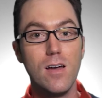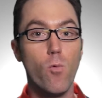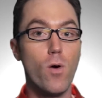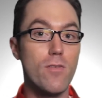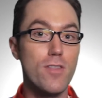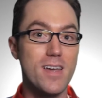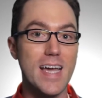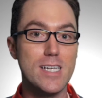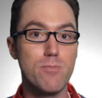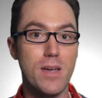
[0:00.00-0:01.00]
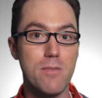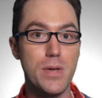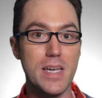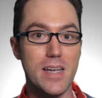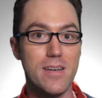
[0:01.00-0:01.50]
Whatever the case may
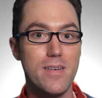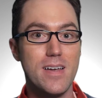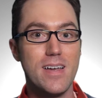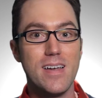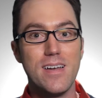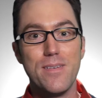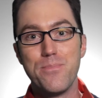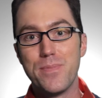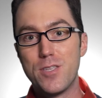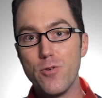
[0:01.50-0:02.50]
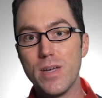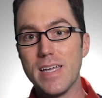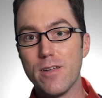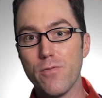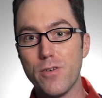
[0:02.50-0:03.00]
be, doing
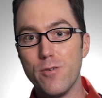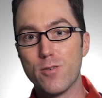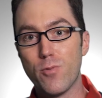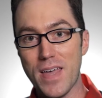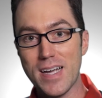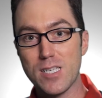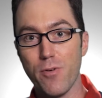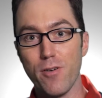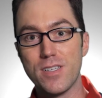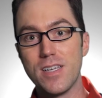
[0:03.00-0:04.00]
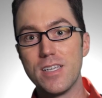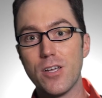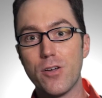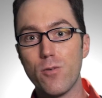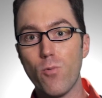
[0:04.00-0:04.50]
interviews with experts is
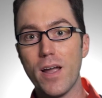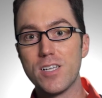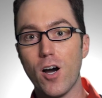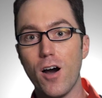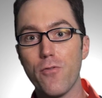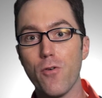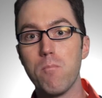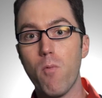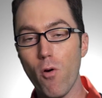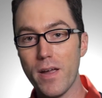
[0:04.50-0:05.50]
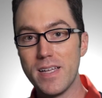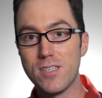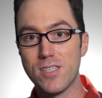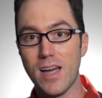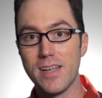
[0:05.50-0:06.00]
a good way to offer more
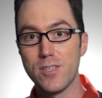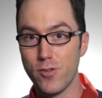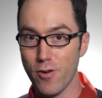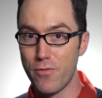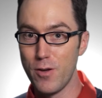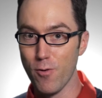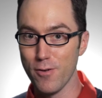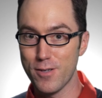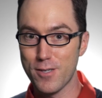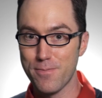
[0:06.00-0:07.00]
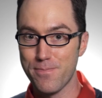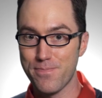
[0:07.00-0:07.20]
insight to your viewers.